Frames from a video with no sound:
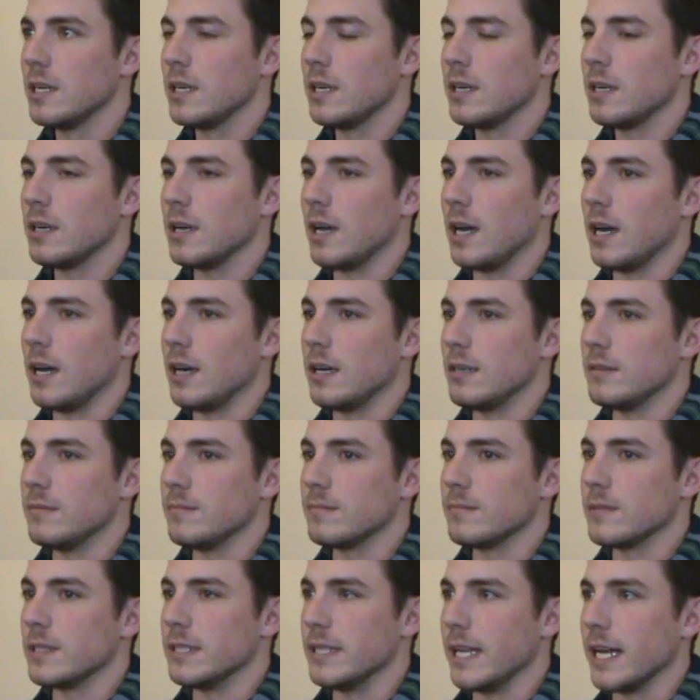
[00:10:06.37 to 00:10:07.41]
Okay. Um,
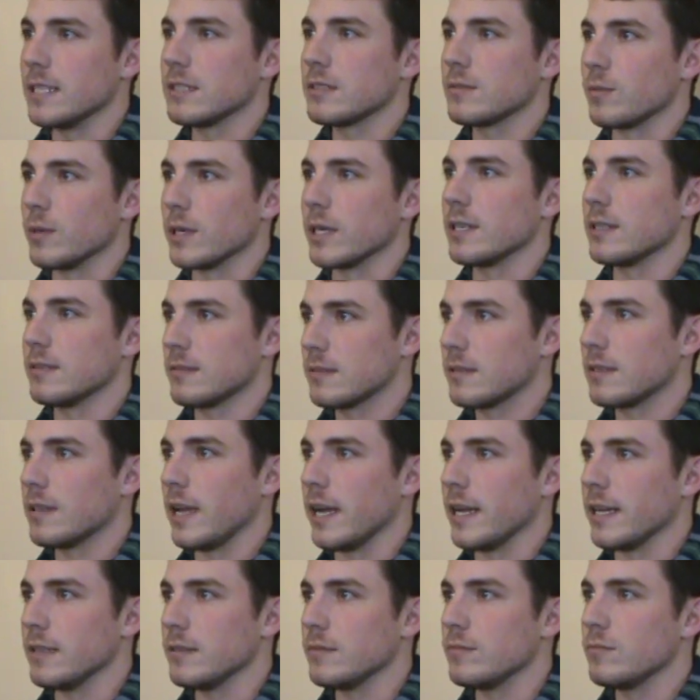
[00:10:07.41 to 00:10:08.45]
and that's where
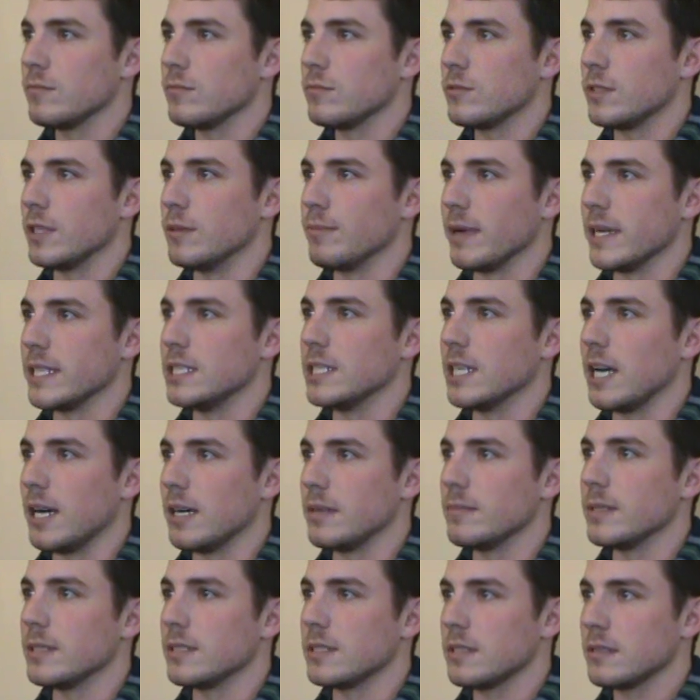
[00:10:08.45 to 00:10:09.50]
I did my
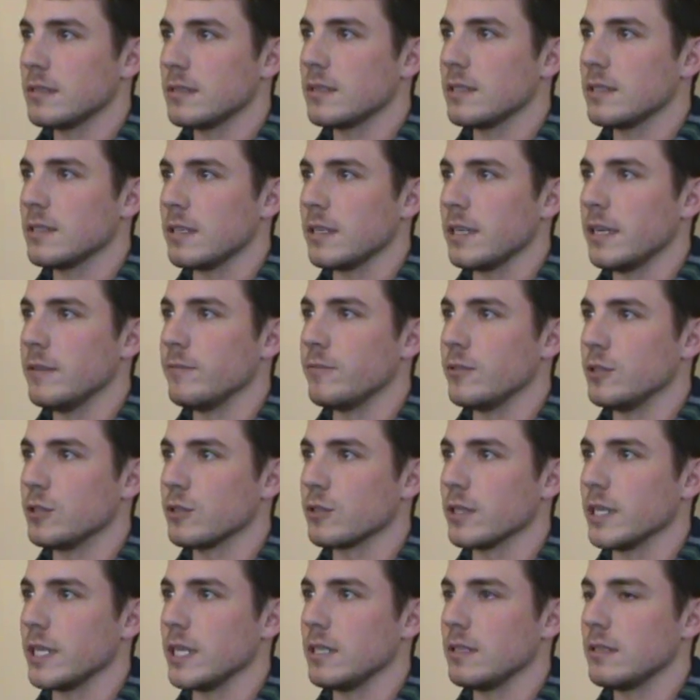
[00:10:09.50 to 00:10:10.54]
job as
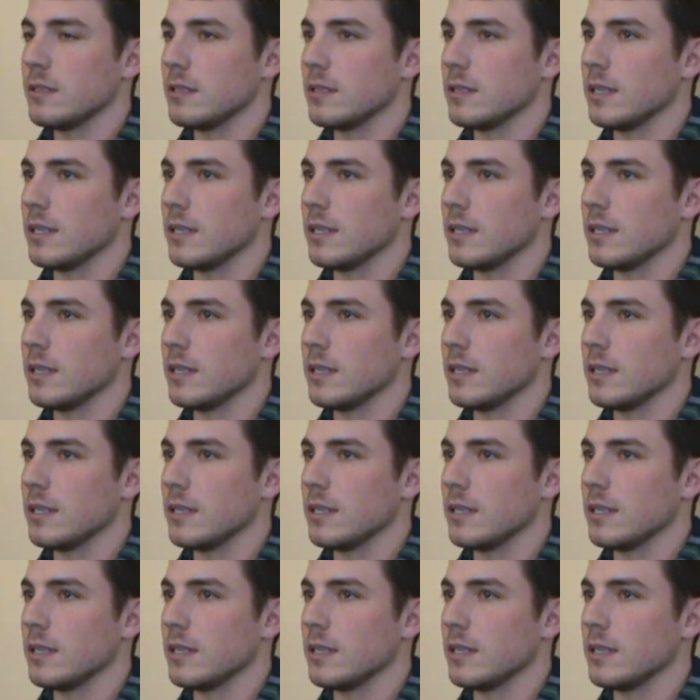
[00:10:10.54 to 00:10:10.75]
infantry.